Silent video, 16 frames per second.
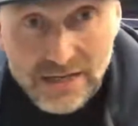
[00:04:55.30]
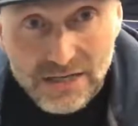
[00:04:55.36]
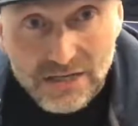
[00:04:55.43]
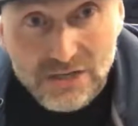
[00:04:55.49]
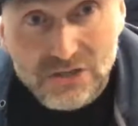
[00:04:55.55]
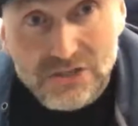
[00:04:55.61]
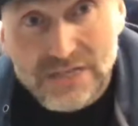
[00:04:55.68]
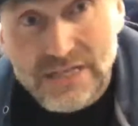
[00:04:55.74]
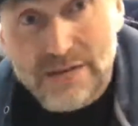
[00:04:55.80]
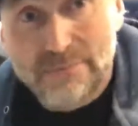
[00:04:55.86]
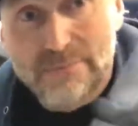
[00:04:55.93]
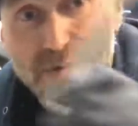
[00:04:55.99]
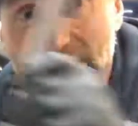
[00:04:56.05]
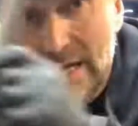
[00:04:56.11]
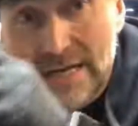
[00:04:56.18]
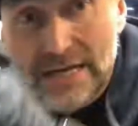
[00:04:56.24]
usually a
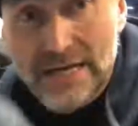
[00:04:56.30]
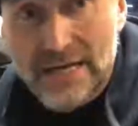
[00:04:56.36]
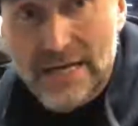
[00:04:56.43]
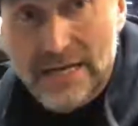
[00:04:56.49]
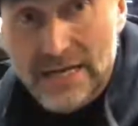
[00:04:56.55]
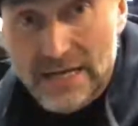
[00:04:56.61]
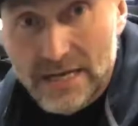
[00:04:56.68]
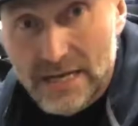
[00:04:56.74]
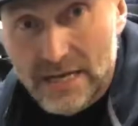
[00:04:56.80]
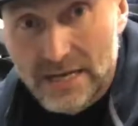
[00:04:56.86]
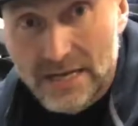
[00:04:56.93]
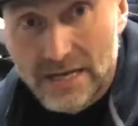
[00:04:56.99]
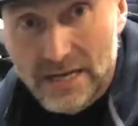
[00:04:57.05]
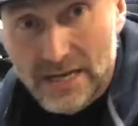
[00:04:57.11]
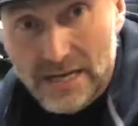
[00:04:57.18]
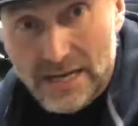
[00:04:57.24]
big,
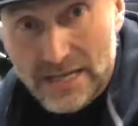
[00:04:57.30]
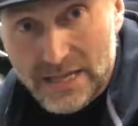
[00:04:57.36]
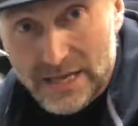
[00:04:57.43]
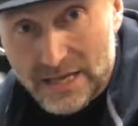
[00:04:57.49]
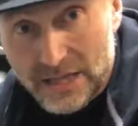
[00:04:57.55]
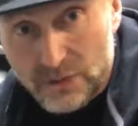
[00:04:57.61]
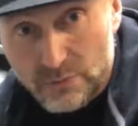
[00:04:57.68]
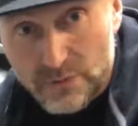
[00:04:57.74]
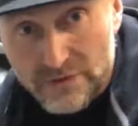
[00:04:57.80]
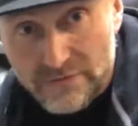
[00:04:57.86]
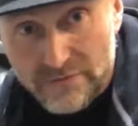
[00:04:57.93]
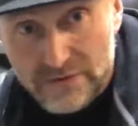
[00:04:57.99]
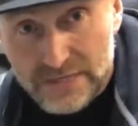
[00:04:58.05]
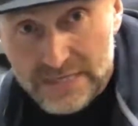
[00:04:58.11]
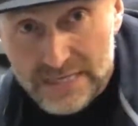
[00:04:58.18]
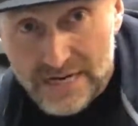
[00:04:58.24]
like a
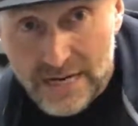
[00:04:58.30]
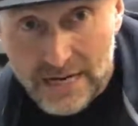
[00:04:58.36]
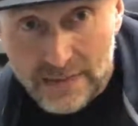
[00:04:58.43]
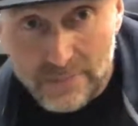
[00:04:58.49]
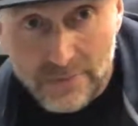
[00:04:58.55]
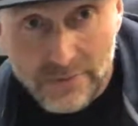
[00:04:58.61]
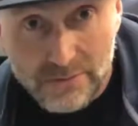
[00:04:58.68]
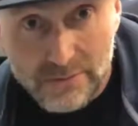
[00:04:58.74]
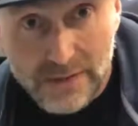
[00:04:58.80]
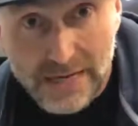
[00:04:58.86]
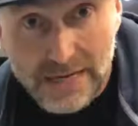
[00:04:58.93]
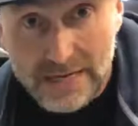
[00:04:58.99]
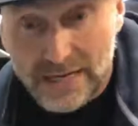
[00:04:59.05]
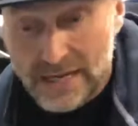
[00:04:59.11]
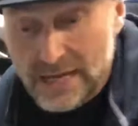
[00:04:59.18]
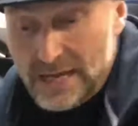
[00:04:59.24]
3-foot snipe,
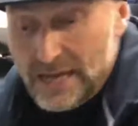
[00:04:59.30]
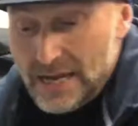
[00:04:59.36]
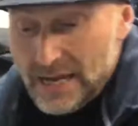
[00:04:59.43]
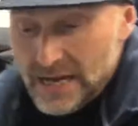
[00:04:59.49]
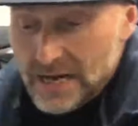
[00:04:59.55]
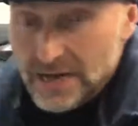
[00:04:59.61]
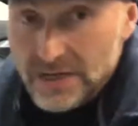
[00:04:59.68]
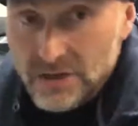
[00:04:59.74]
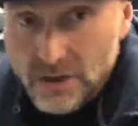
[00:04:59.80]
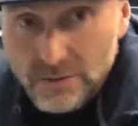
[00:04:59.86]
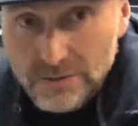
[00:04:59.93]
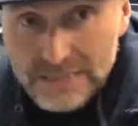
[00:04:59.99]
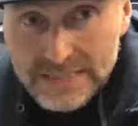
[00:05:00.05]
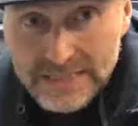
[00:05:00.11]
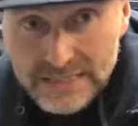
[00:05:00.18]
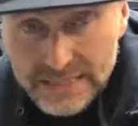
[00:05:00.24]
right? And you
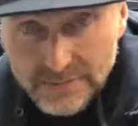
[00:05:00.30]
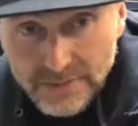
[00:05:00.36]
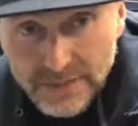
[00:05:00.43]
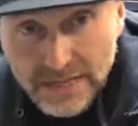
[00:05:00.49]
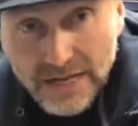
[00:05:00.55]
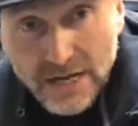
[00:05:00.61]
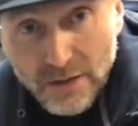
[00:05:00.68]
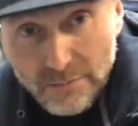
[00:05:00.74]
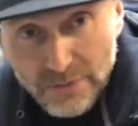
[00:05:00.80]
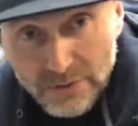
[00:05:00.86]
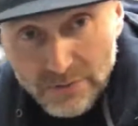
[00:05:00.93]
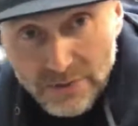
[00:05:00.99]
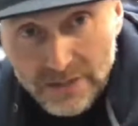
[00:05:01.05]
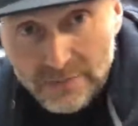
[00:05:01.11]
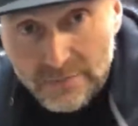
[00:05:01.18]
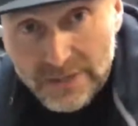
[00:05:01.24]
always need somebody to help you
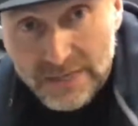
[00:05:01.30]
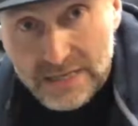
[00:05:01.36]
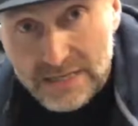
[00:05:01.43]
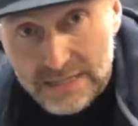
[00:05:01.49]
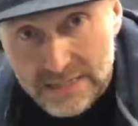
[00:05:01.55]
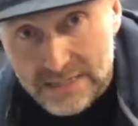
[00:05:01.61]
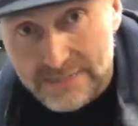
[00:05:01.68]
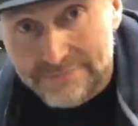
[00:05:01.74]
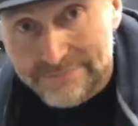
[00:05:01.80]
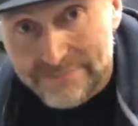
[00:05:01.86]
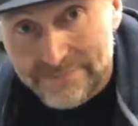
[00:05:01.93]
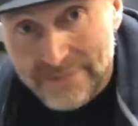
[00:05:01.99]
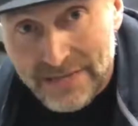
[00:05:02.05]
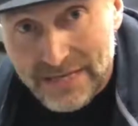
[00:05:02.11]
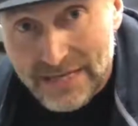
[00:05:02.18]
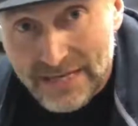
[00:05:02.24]
with it, because
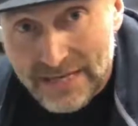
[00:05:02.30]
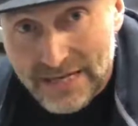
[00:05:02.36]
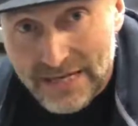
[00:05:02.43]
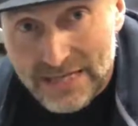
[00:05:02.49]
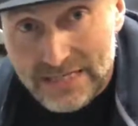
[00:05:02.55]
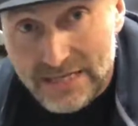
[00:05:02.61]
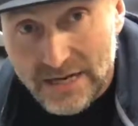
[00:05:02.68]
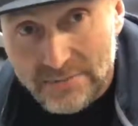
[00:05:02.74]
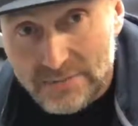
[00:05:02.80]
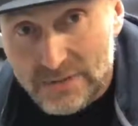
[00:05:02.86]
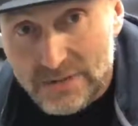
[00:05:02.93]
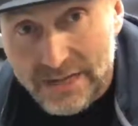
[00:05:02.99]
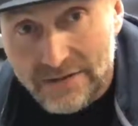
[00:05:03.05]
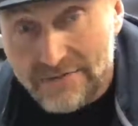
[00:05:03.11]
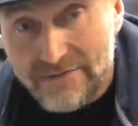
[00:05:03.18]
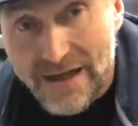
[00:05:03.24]
it's up to
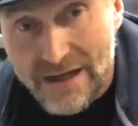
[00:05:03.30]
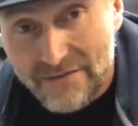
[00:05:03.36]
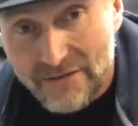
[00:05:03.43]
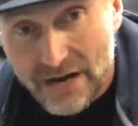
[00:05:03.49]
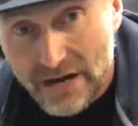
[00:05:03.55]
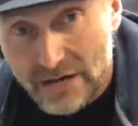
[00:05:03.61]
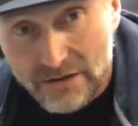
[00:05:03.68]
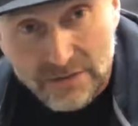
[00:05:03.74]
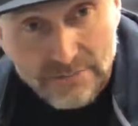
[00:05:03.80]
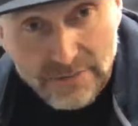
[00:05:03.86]
like 500